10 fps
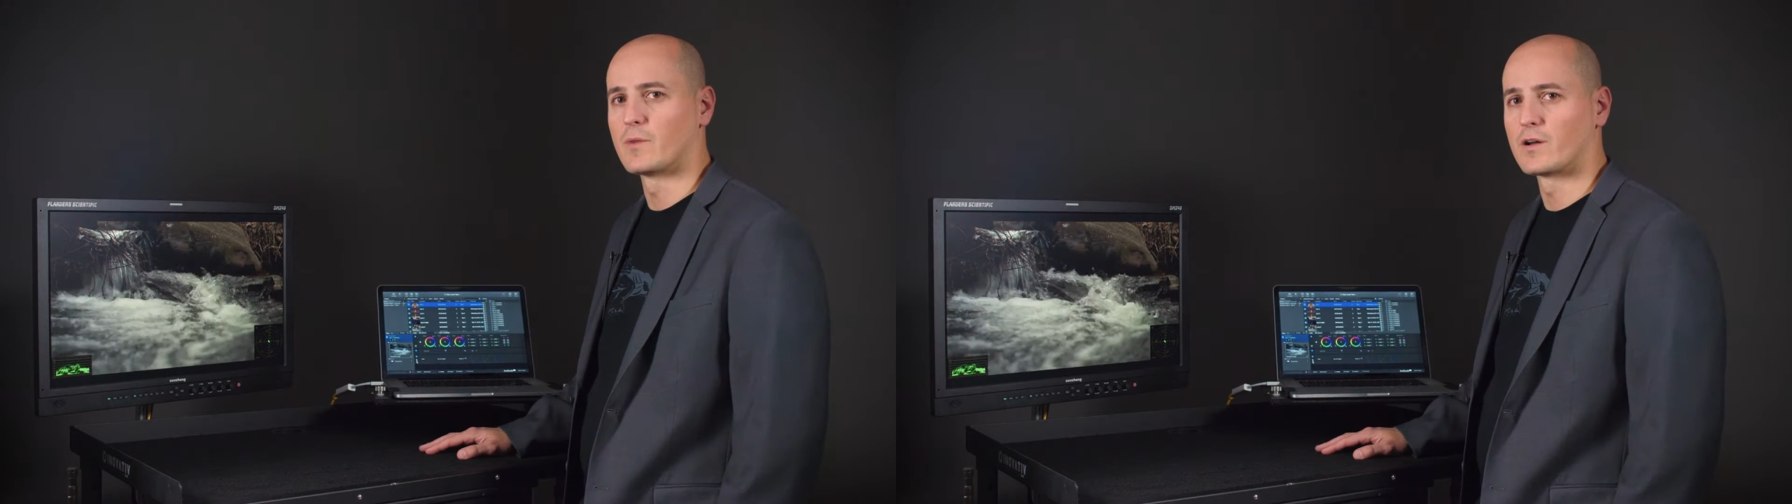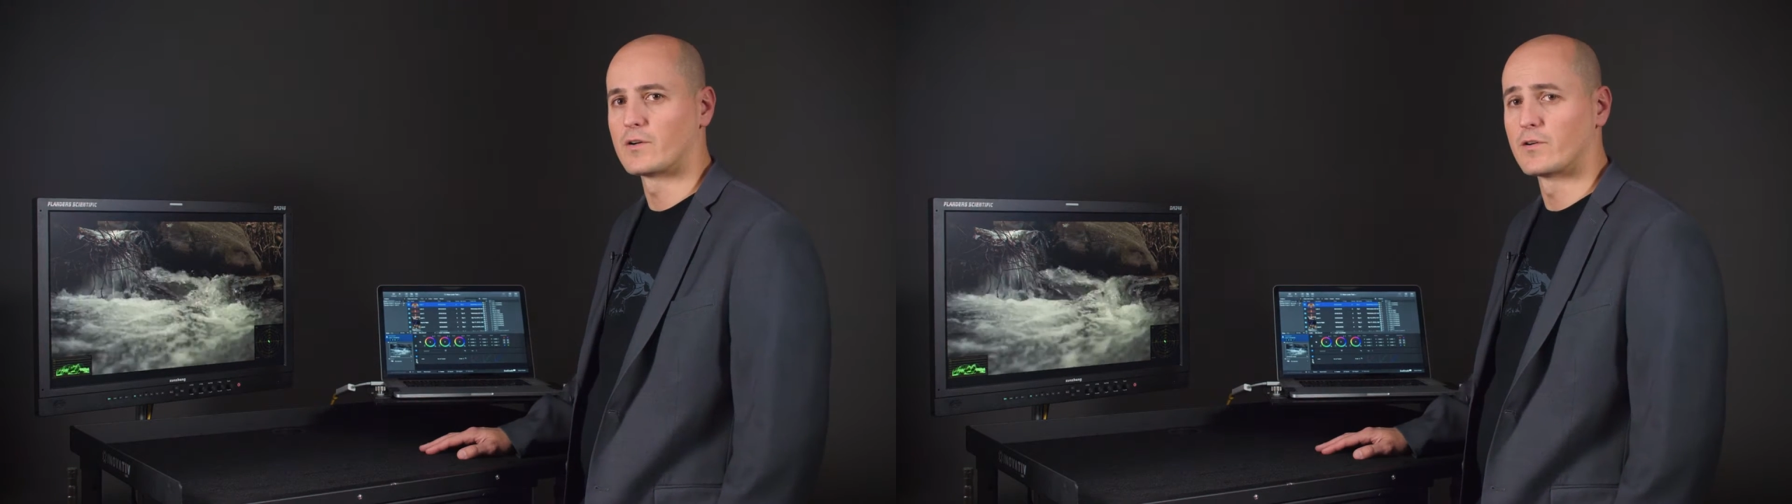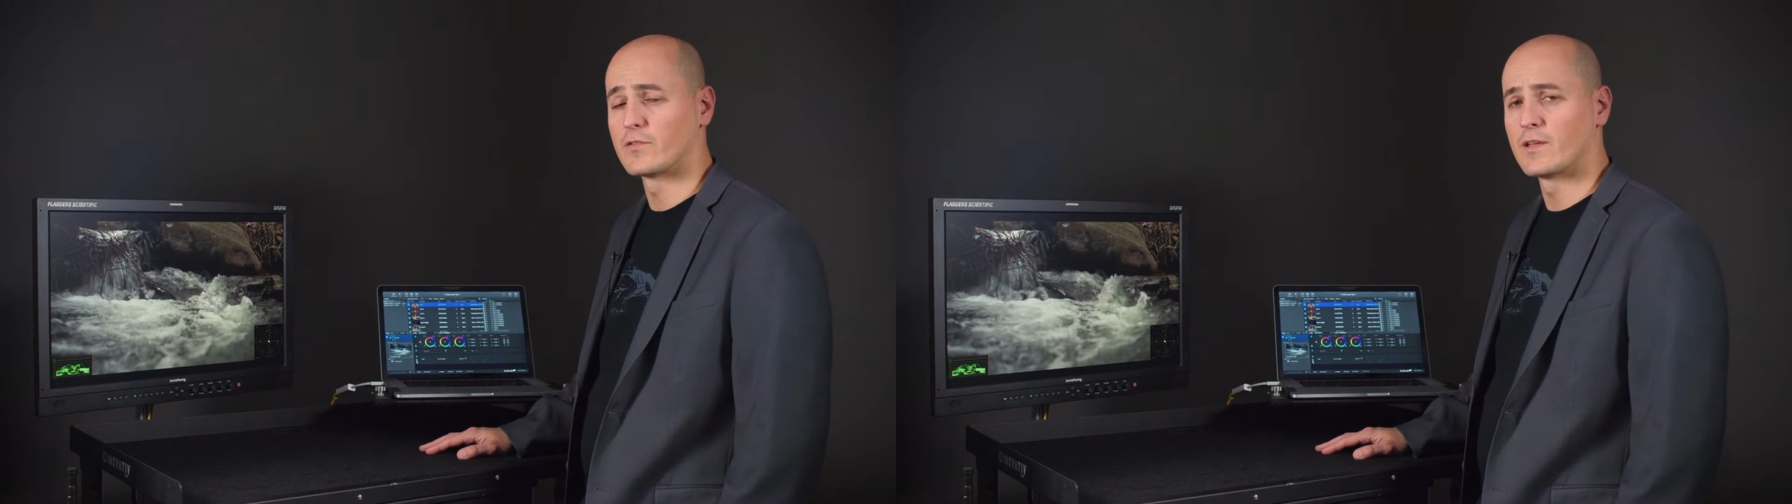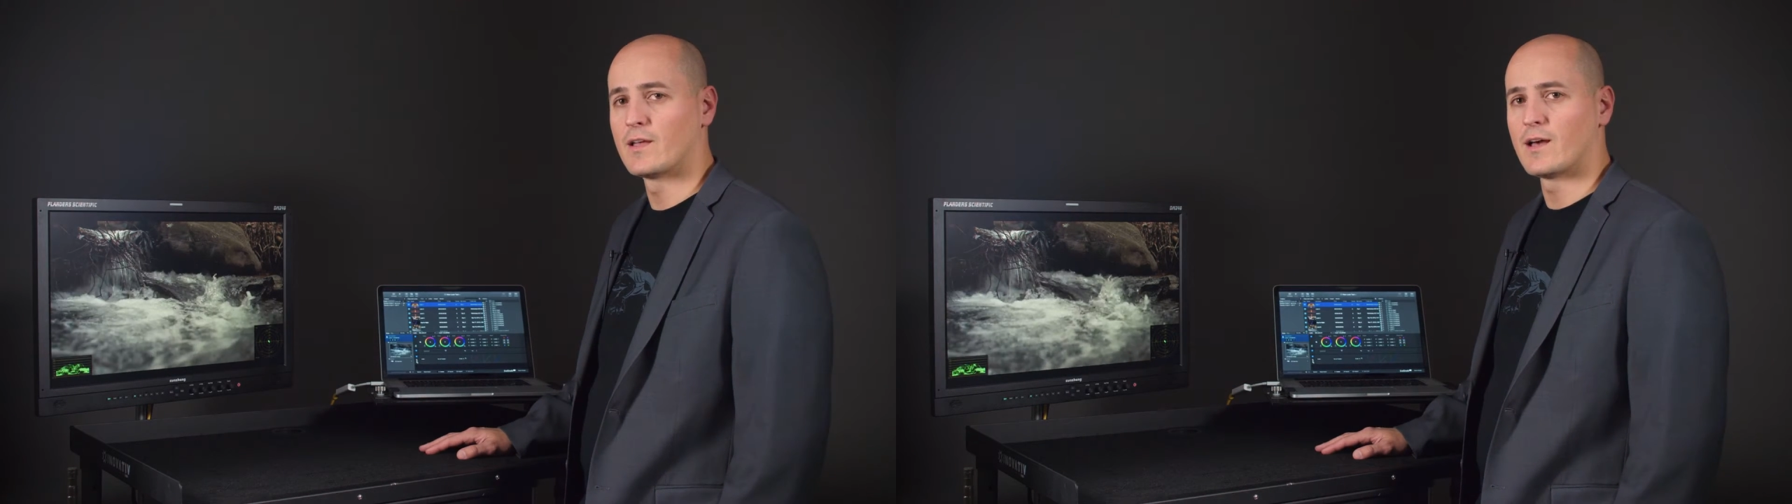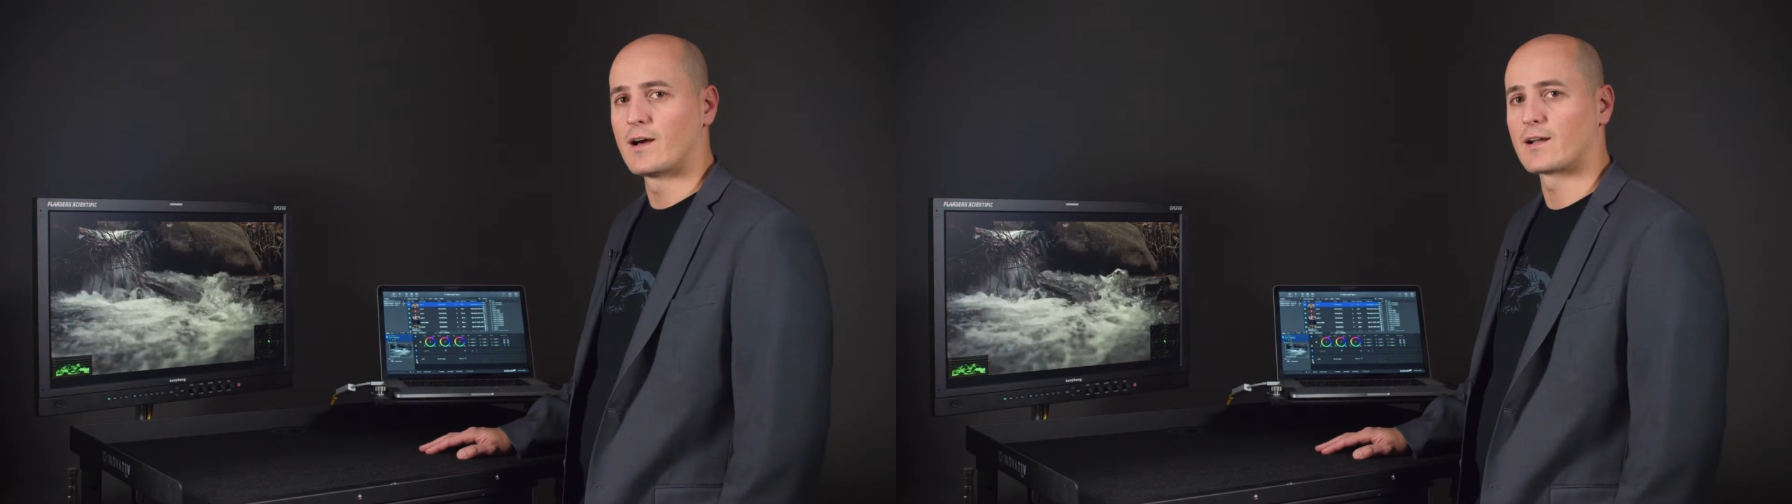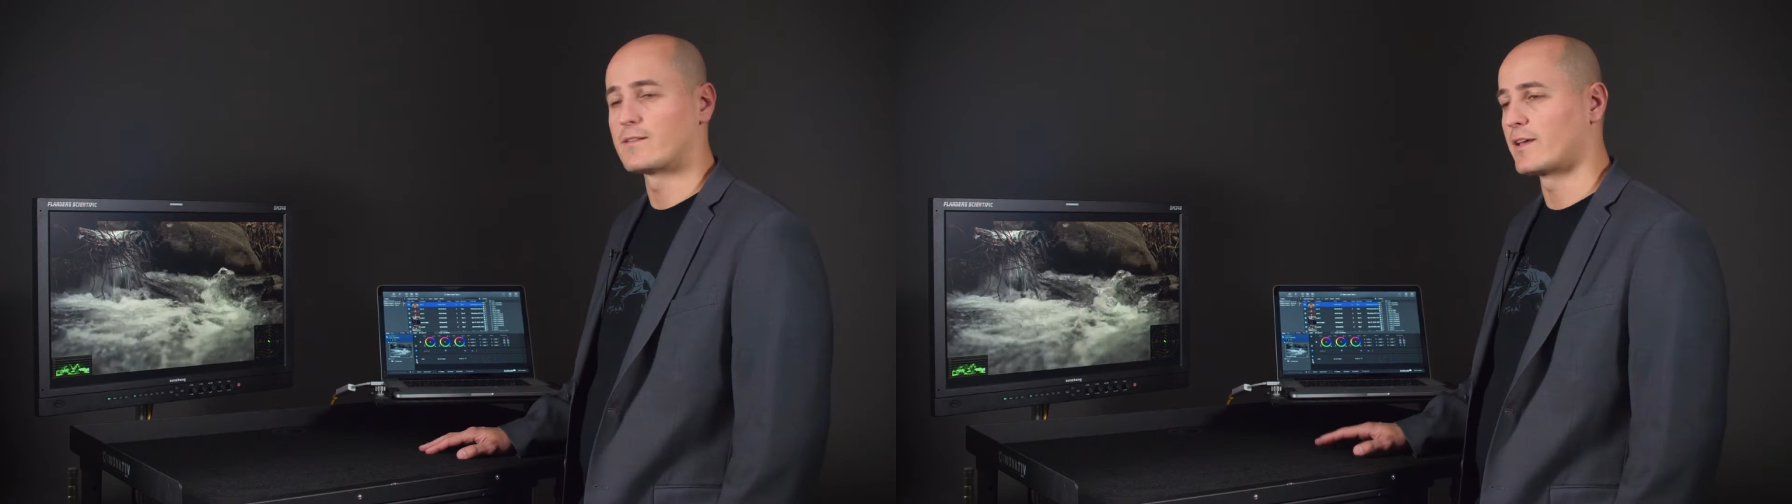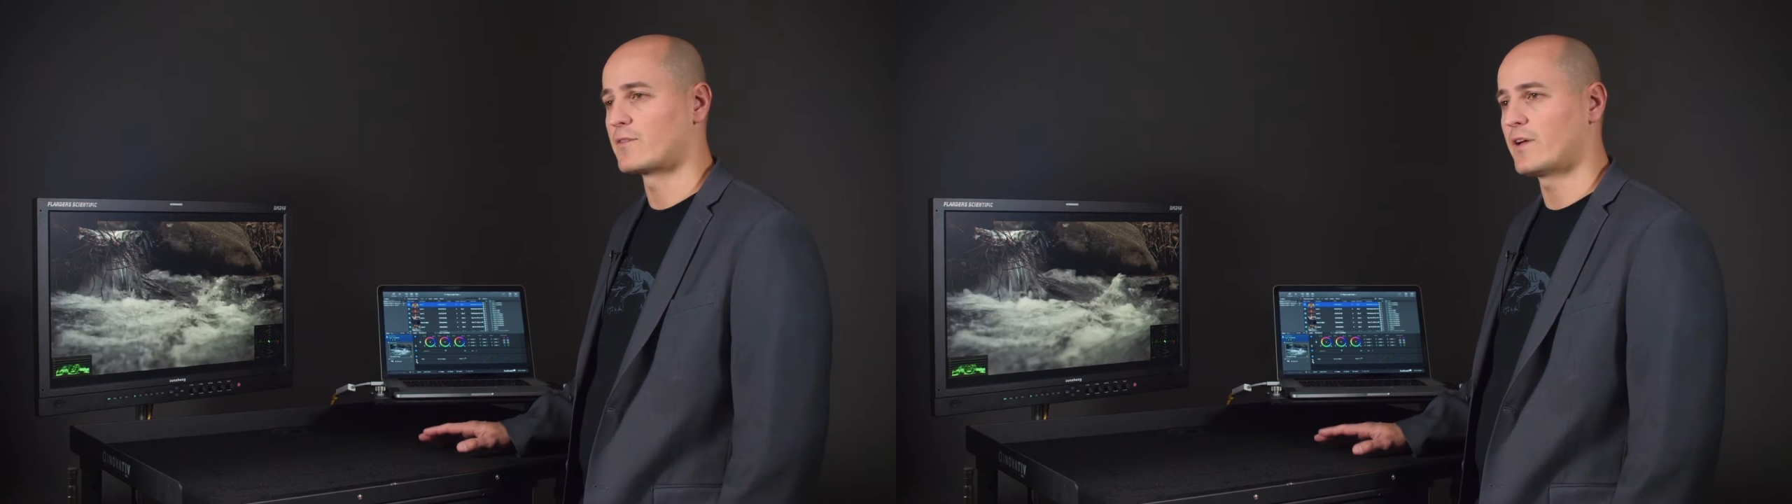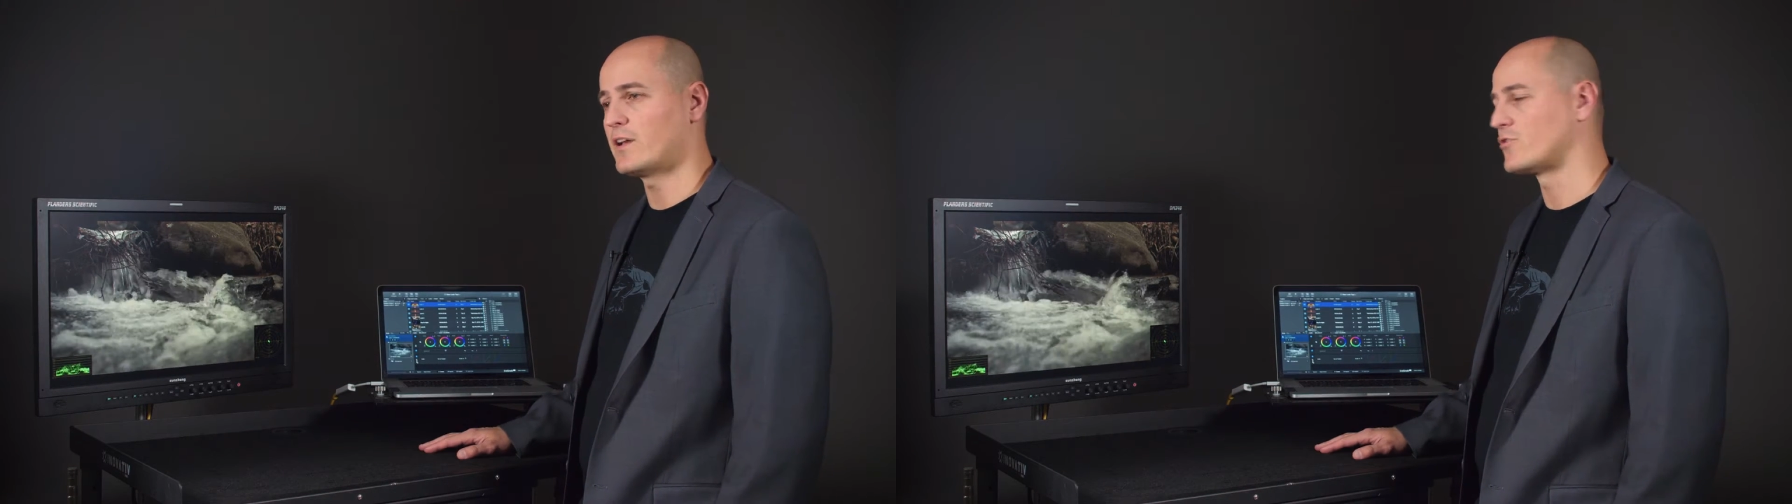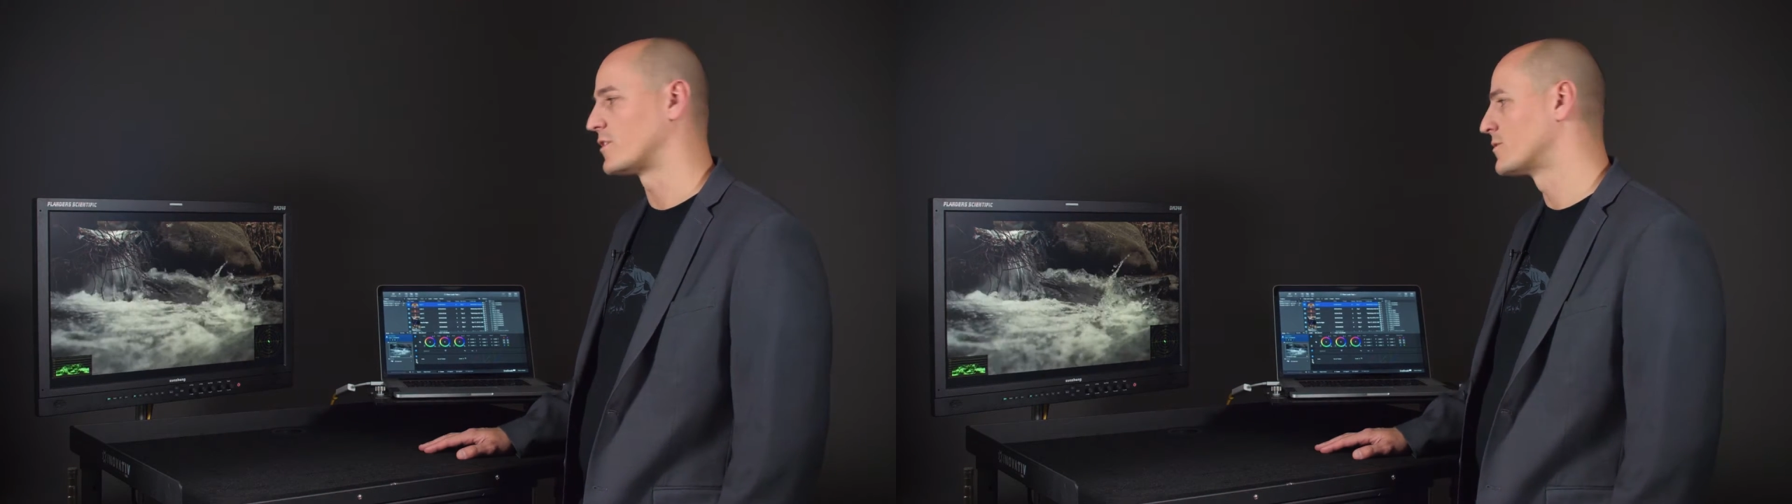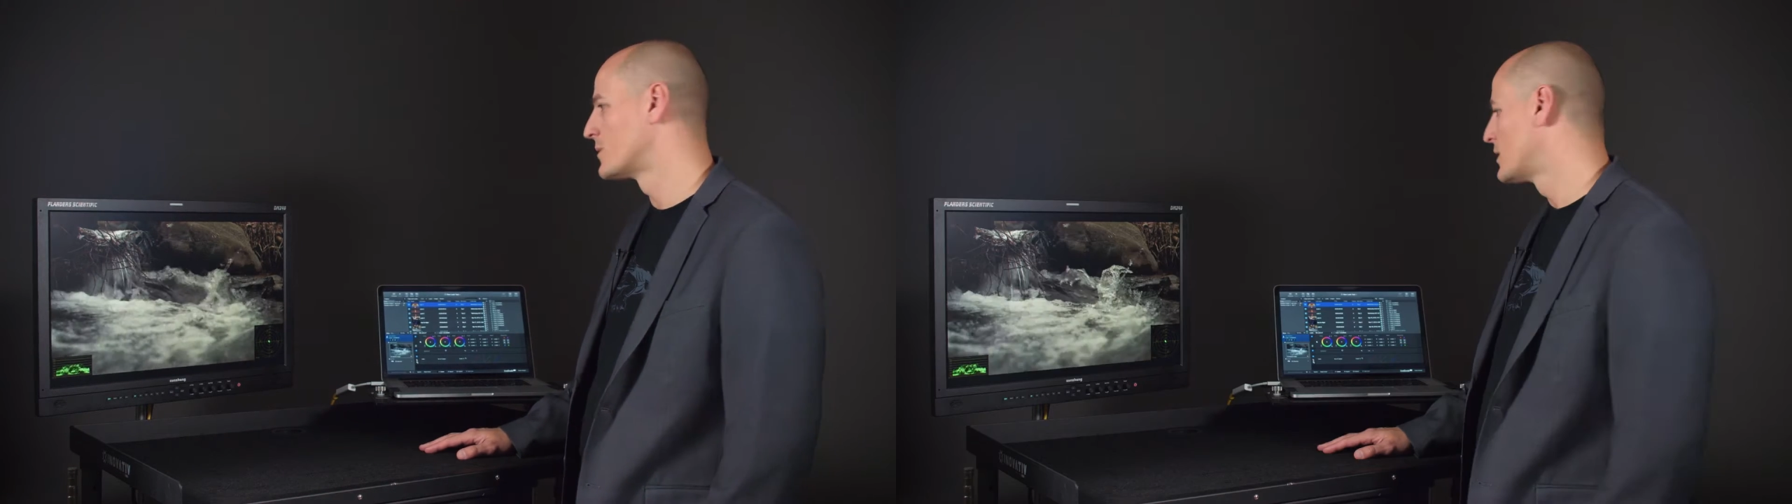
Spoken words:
monitors, can take advantage of.